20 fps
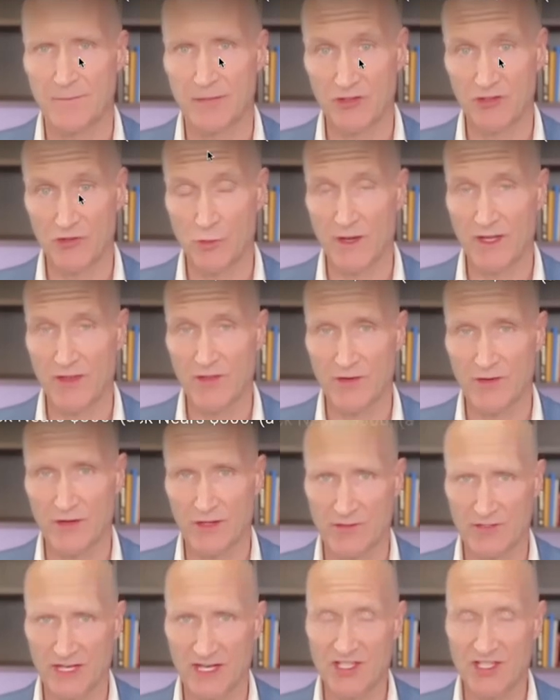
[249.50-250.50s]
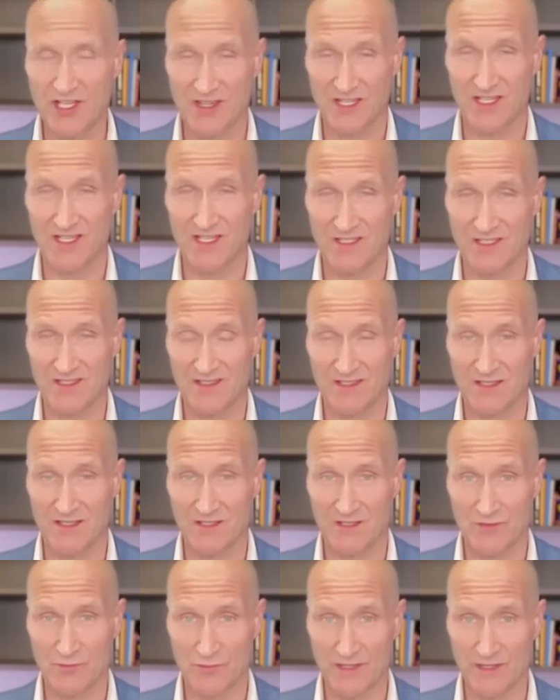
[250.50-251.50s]
By 2030, which actually I think is
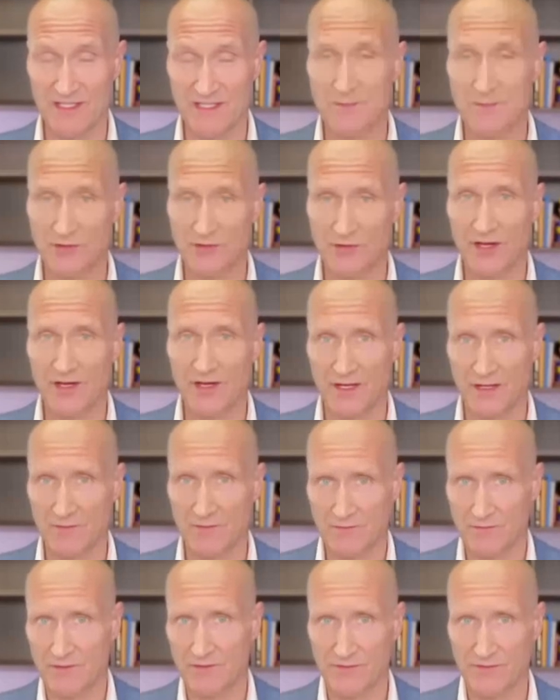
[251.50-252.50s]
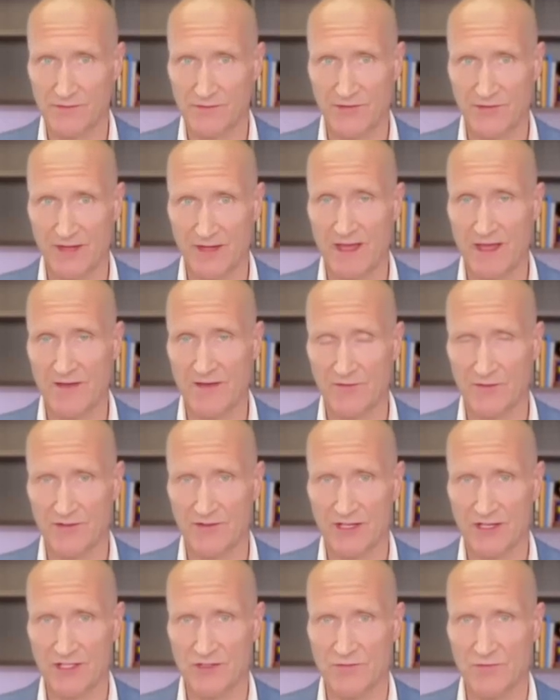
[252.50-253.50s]
is a reasonable target. We'll save that
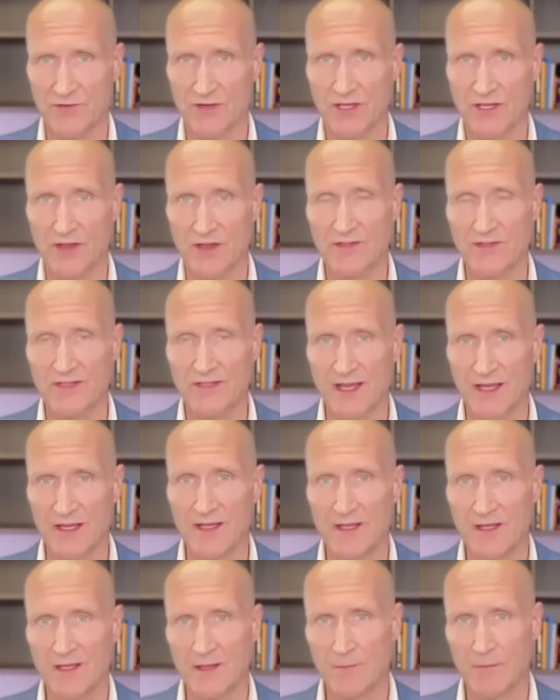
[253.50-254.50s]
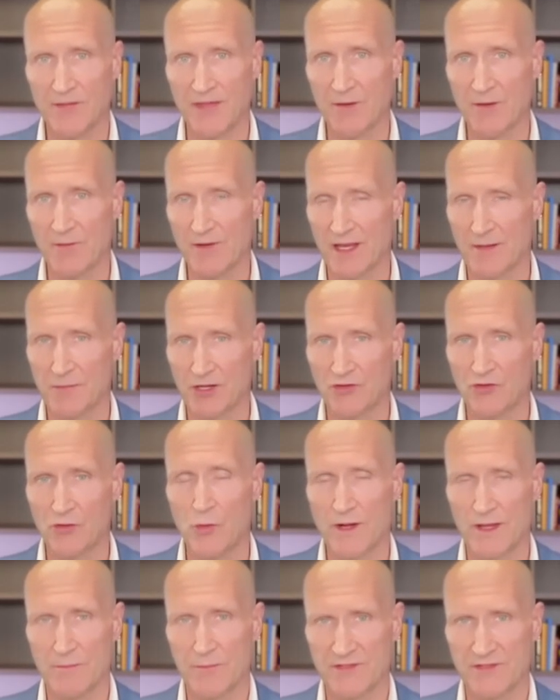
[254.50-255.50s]
discussion for another day. But that would add about
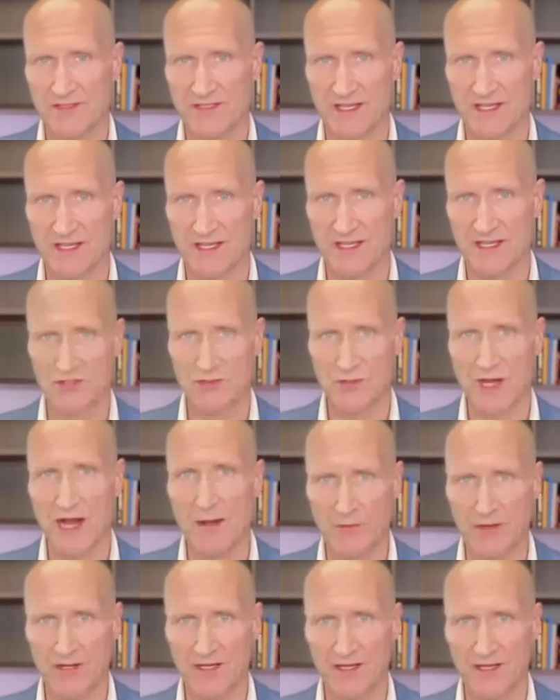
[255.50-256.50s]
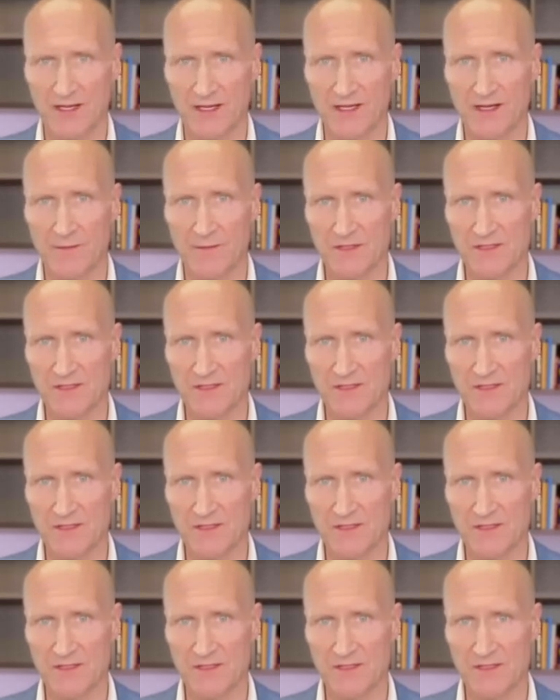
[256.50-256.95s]
20% to operating income.